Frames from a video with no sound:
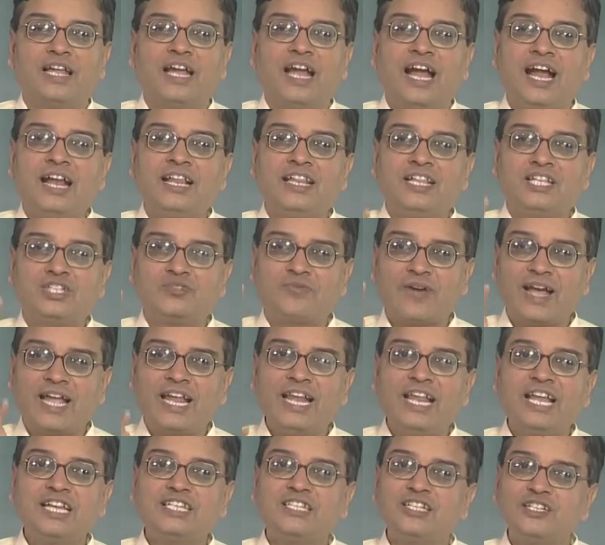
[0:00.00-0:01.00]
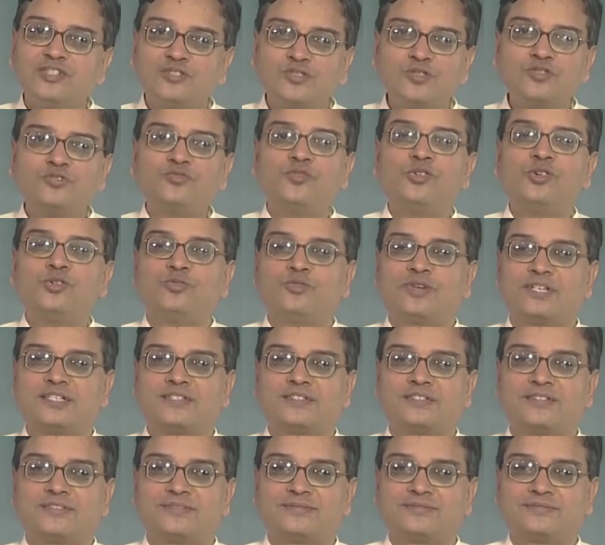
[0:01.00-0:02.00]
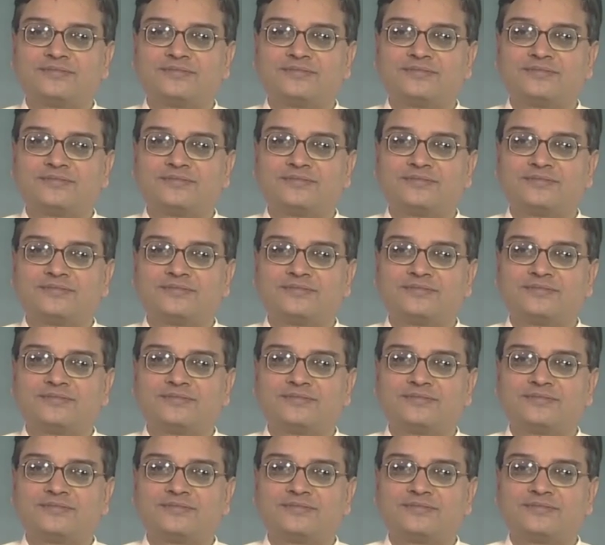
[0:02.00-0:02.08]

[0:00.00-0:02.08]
and this violation is useful to us.